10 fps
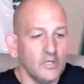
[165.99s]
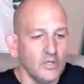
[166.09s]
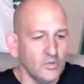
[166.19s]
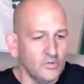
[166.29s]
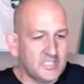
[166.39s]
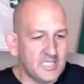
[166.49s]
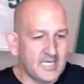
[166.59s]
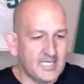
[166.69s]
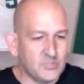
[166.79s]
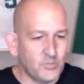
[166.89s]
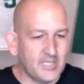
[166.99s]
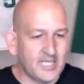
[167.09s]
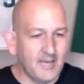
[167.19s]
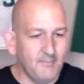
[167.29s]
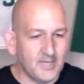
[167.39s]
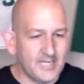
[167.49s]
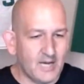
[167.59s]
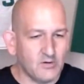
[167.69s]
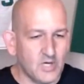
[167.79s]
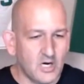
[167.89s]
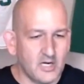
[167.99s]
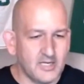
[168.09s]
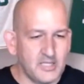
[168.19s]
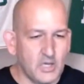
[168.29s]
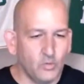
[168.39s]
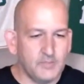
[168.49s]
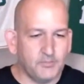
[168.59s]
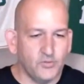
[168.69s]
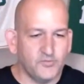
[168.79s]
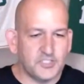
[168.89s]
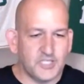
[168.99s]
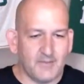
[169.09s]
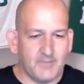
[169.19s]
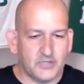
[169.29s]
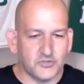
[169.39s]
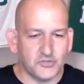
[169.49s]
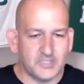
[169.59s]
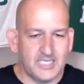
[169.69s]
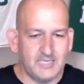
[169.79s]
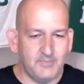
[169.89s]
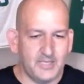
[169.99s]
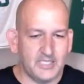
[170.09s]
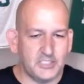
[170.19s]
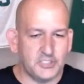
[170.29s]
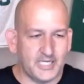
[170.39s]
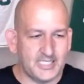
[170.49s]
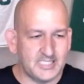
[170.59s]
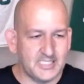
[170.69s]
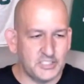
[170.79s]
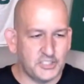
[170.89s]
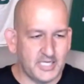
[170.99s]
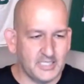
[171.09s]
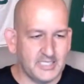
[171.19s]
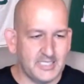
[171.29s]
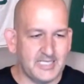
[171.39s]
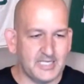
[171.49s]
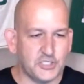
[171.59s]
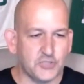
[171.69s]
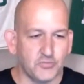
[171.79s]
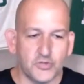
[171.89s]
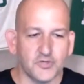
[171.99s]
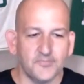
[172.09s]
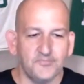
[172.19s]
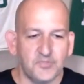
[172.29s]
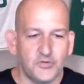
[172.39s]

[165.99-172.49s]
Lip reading: who says, with Kemba now gone and the only proven shot makers on a team being Jayson, Jalen, and Dennis Schroeder,